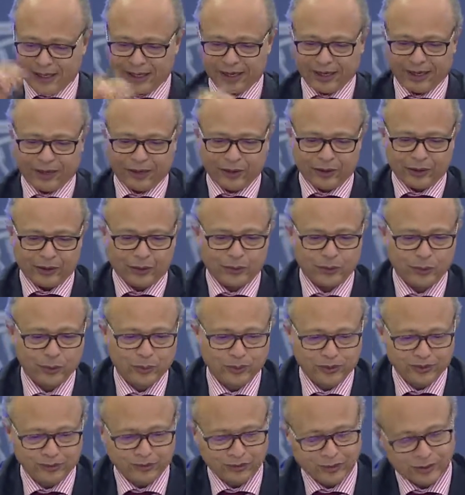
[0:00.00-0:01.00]
uh
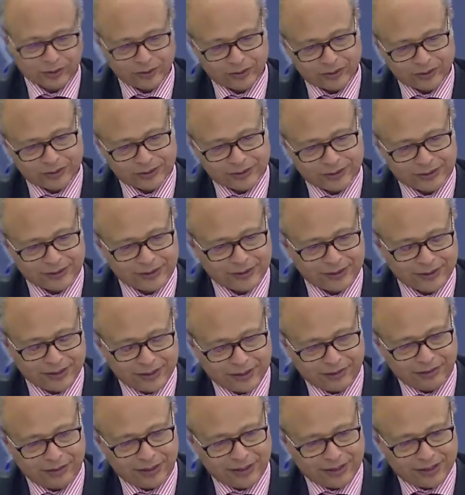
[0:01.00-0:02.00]
with our uh,
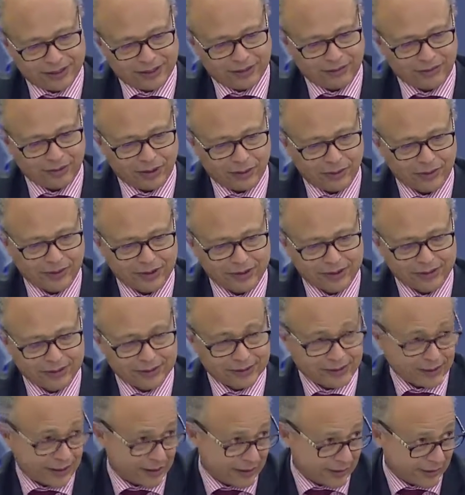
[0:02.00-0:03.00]
invitee Fareed
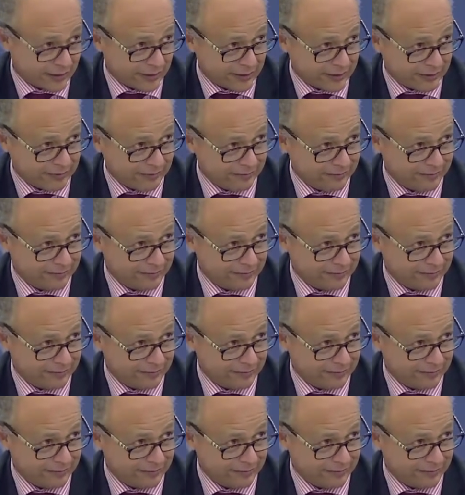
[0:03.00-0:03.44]
Zakaria.